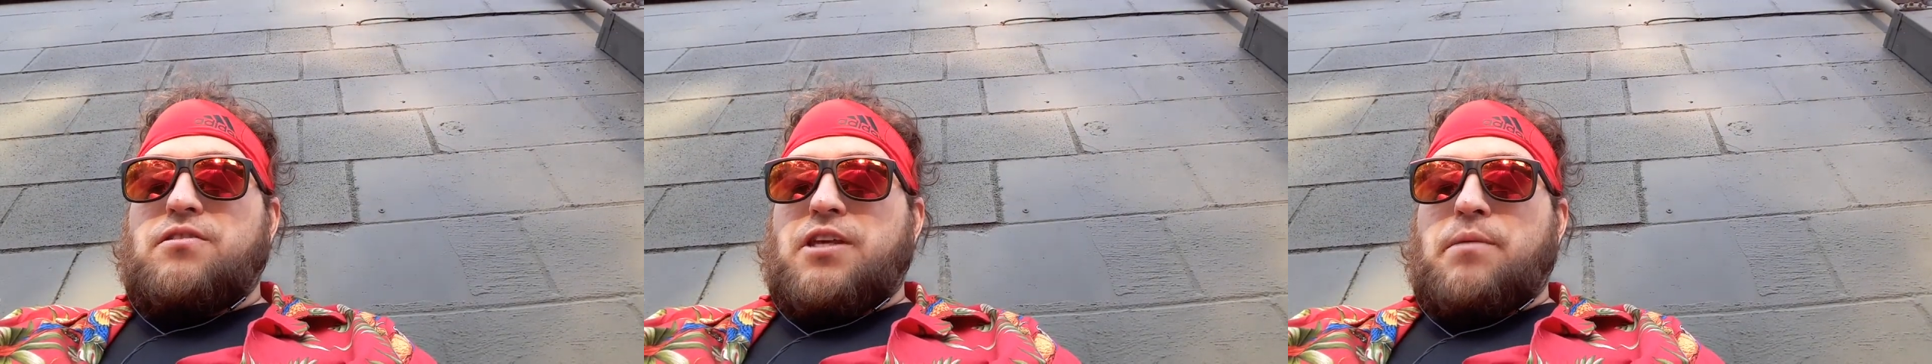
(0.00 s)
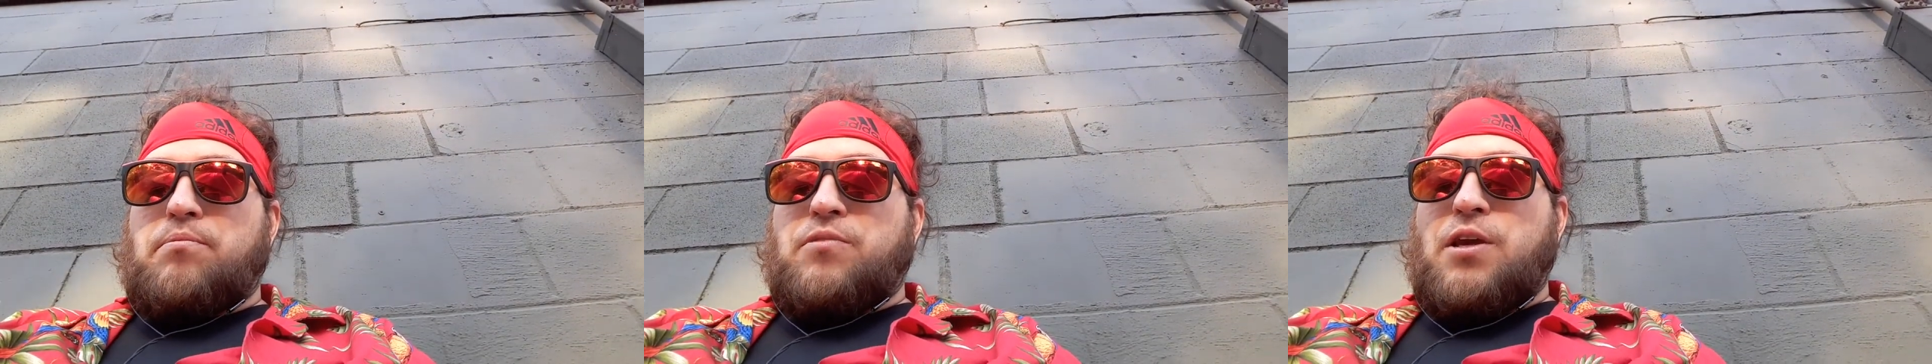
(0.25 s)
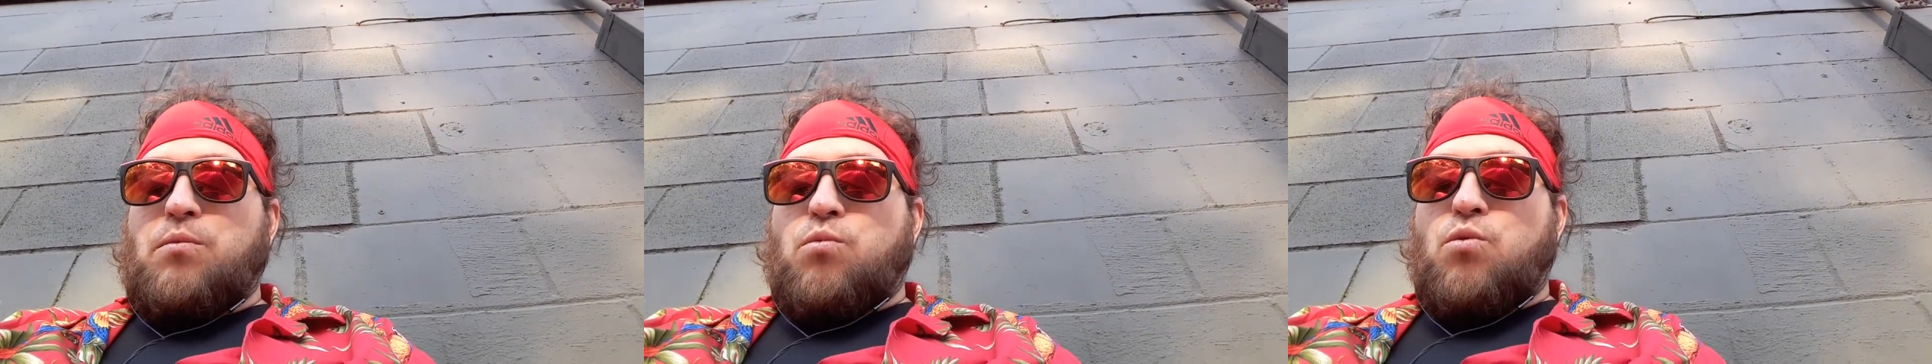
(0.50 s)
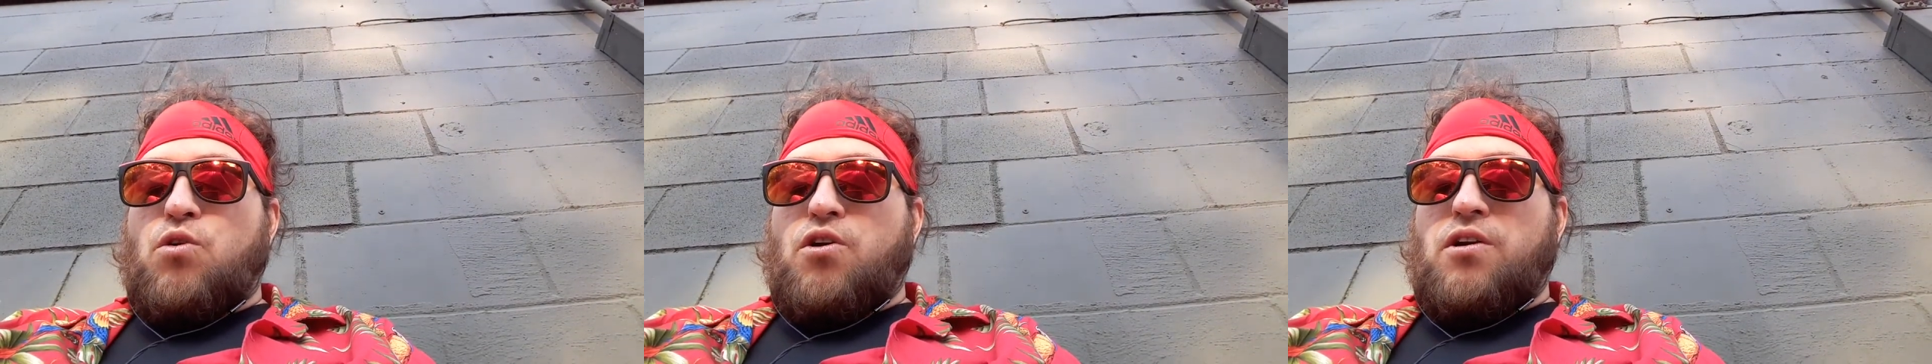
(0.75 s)
They, they
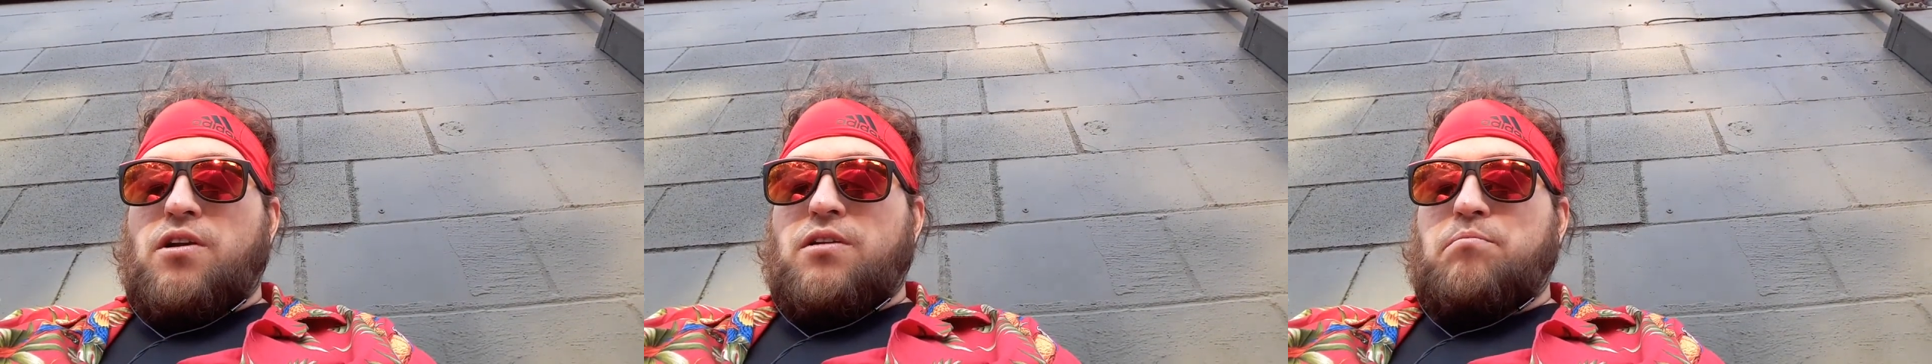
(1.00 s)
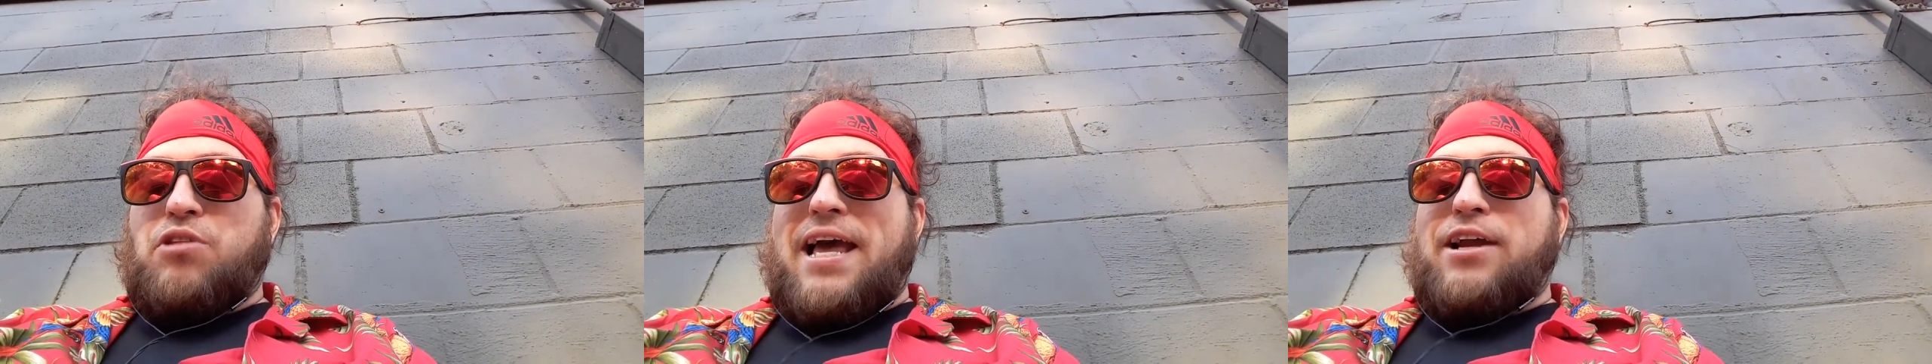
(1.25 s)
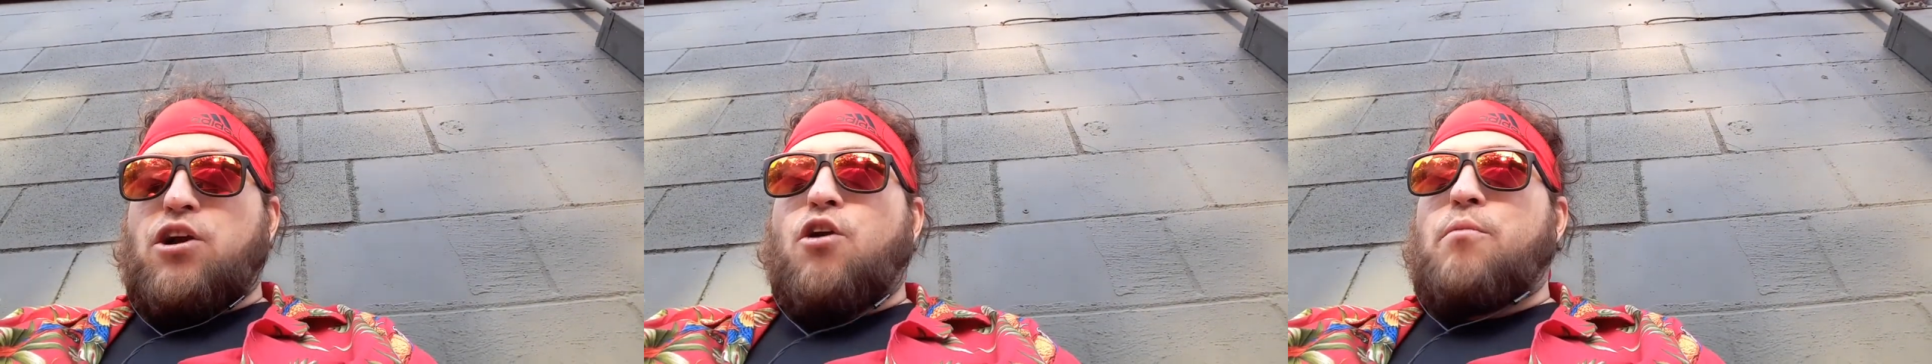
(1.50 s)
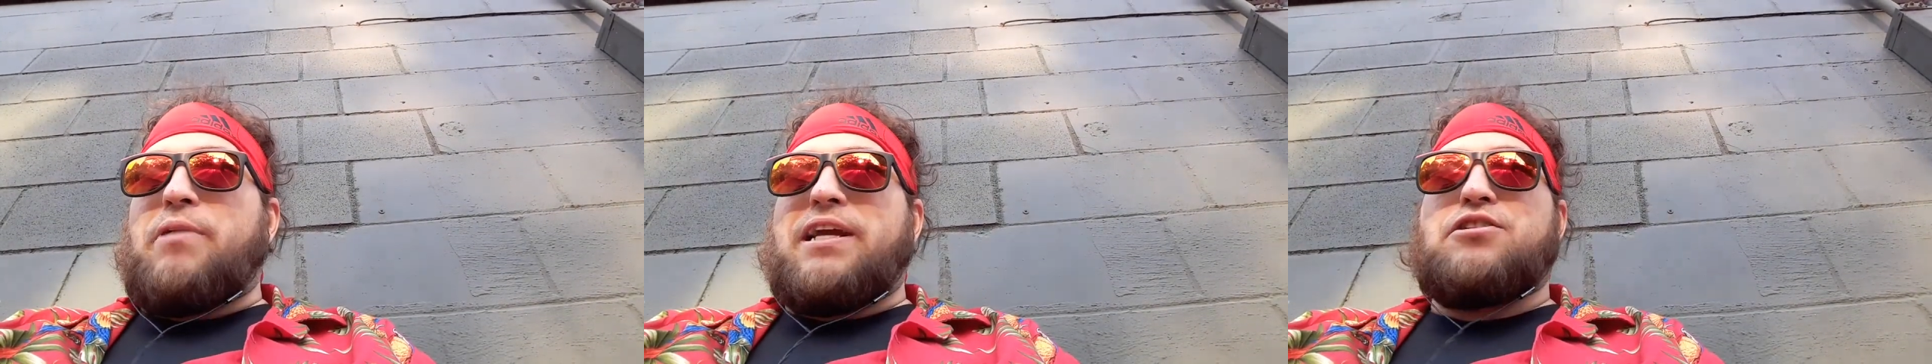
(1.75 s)
wore black
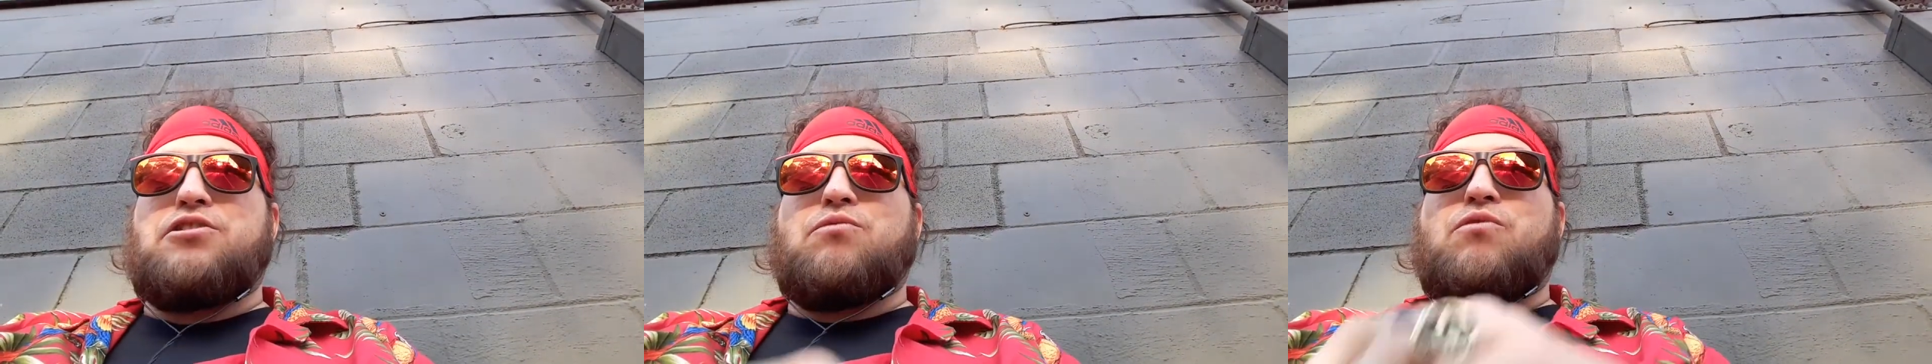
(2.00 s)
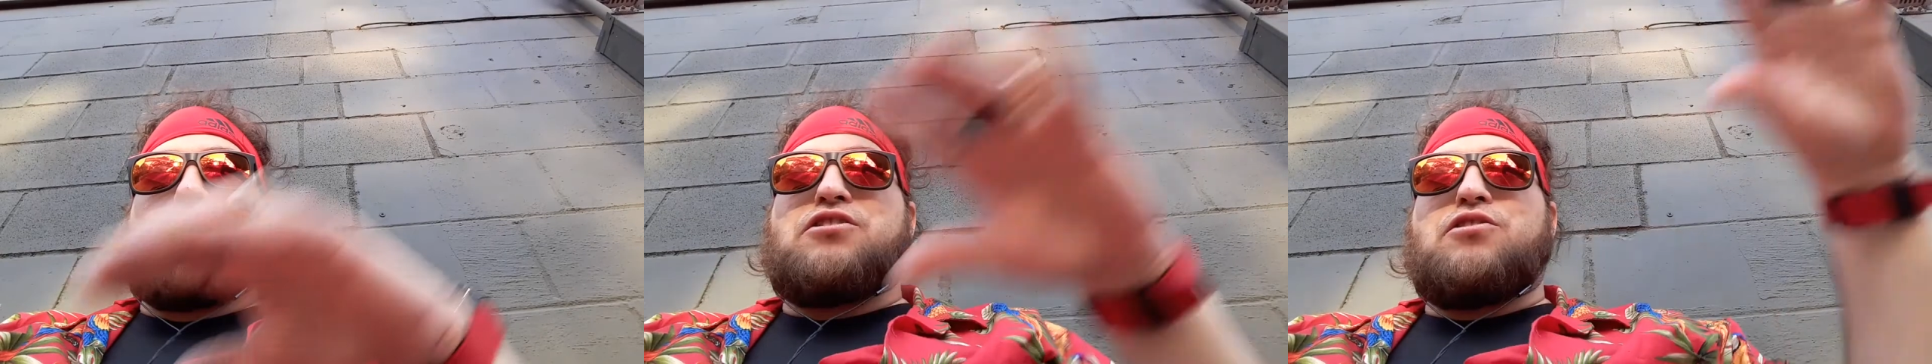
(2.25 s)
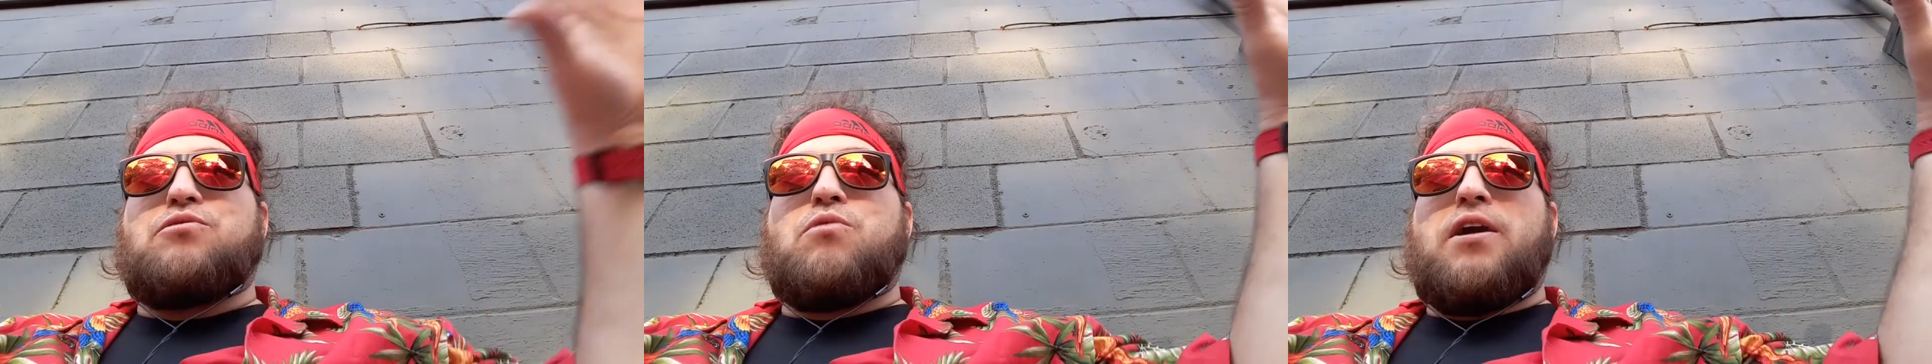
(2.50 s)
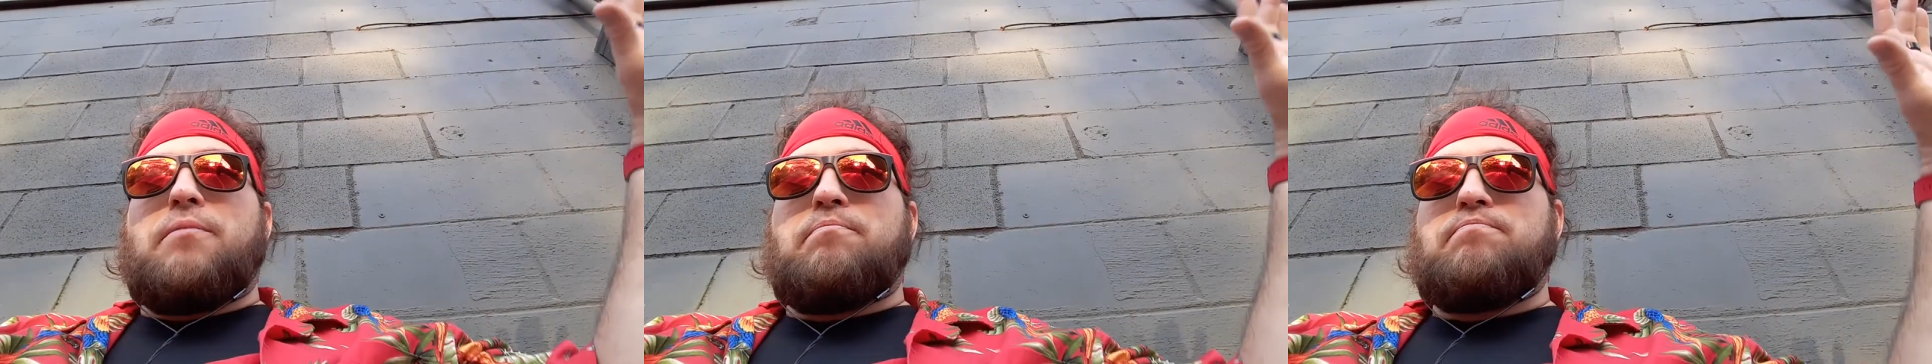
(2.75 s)
armbands the rest of the
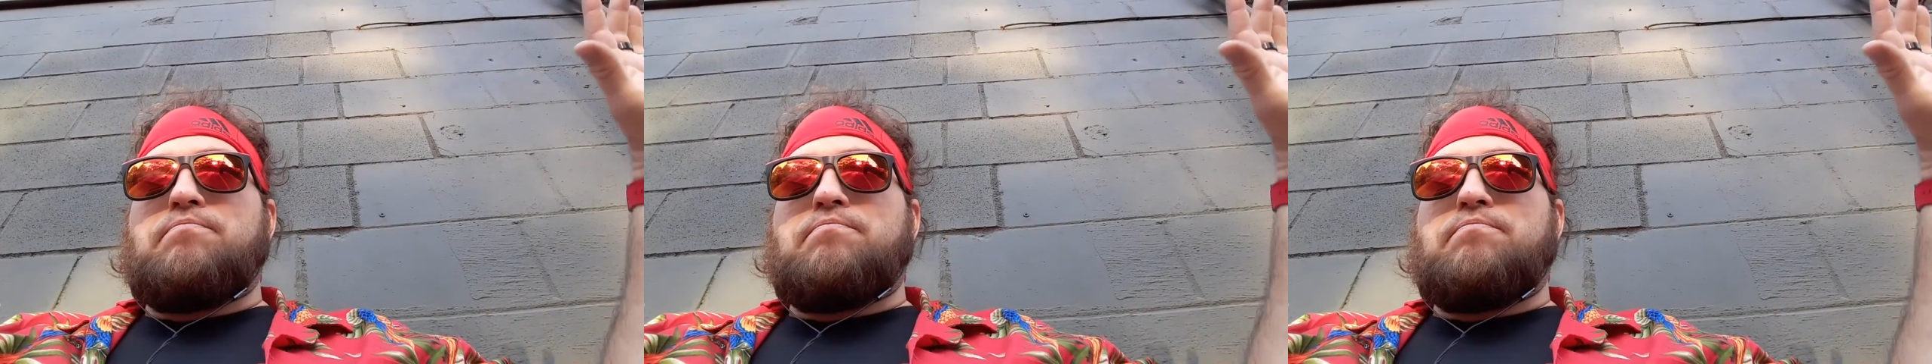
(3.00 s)
way